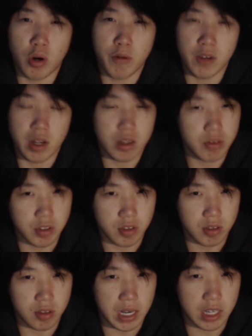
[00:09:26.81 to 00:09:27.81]
philosophies
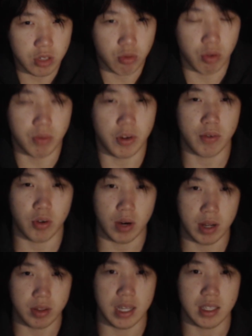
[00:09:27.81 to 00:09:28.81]
doesn't actually revolve around that.